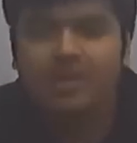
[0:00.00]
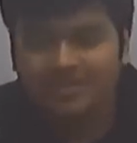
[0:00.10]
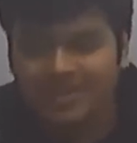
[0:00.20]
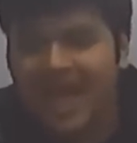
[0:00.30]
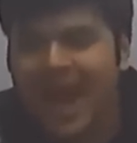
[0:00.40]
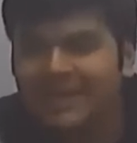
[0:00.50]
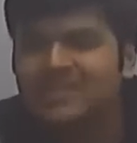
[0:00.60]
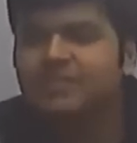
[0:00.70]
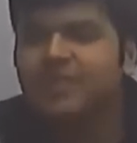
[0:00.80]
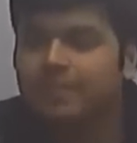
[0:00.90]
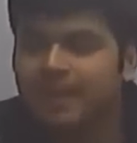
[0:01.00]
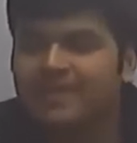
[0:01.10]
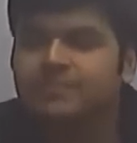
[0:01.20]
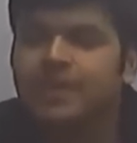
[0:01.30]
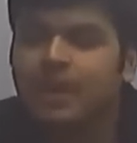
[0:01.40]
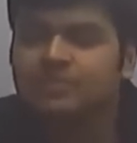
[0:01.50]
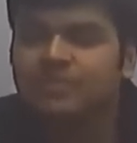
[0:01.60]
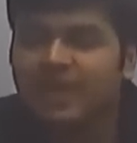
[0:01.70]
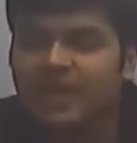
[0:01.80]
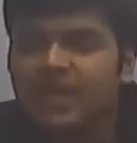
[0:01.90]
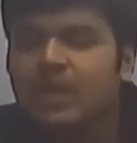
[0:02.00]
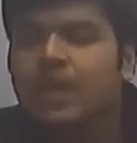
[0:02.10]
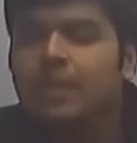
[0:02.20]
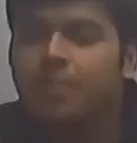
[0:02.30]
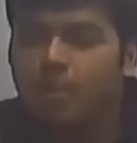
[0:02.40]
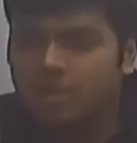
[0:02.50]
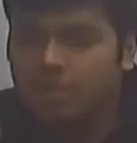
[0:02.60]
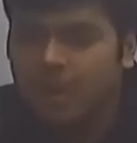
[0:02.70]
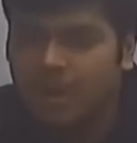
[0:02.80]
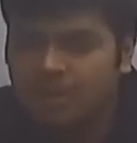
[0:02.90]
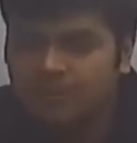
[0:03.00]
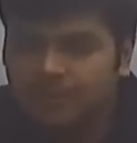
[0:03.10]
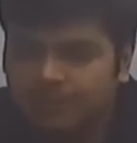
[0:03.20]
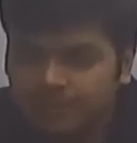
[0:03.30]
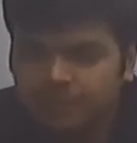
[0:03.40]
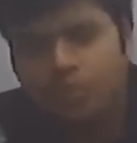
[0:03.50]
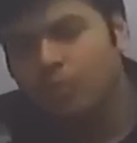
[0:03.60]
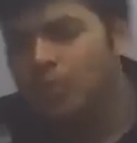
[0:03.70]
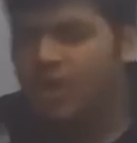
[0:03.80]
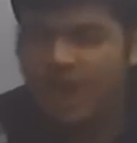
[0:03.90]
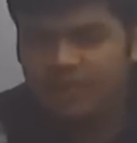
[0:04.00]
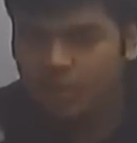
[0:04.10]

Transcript: The at its fair price becomes a very important part. Bolo, are we